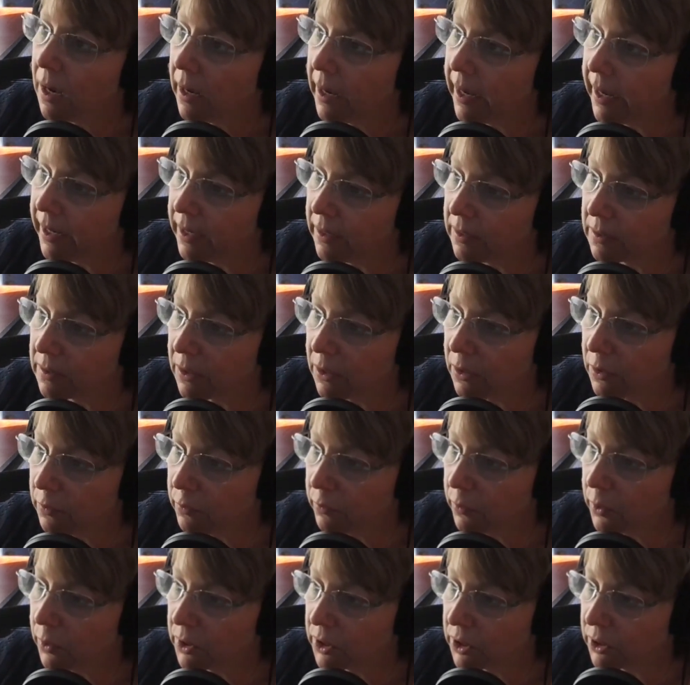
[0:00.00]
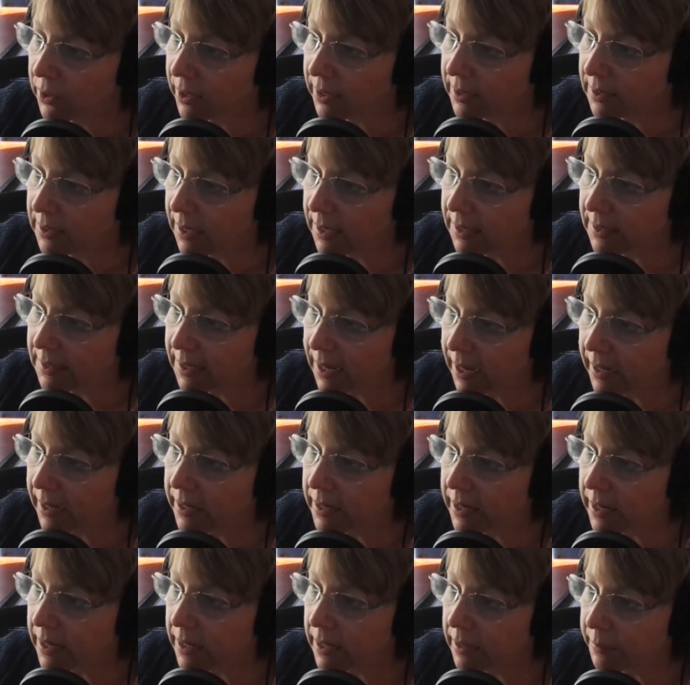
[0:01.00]
And it's good for stress,
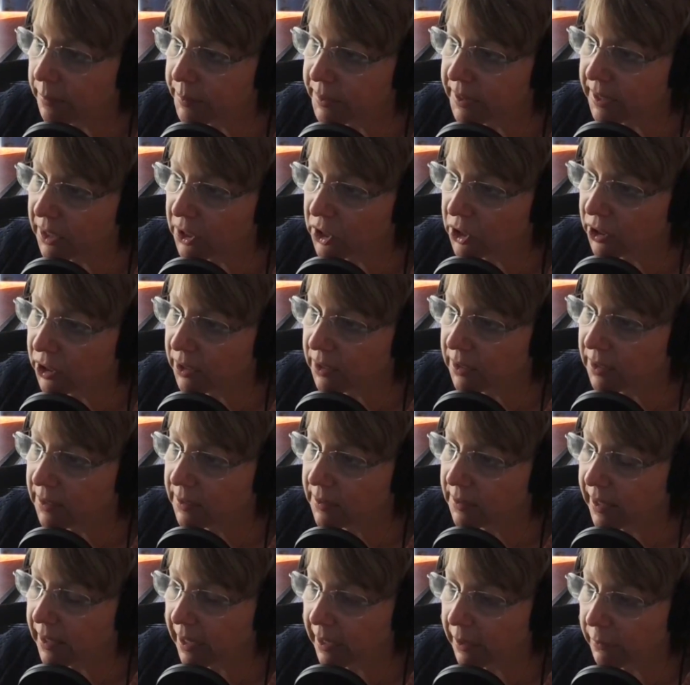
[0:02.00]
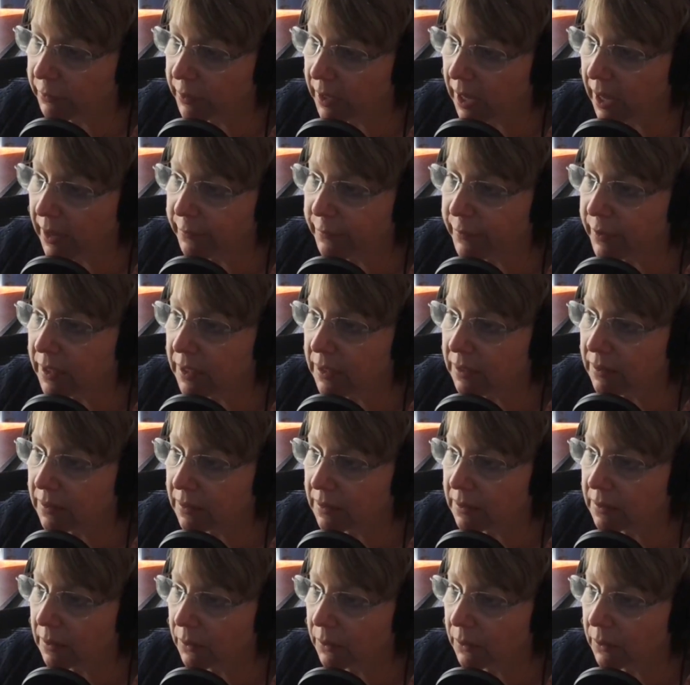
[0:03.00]
anxiety, obsessions, lack of confidence,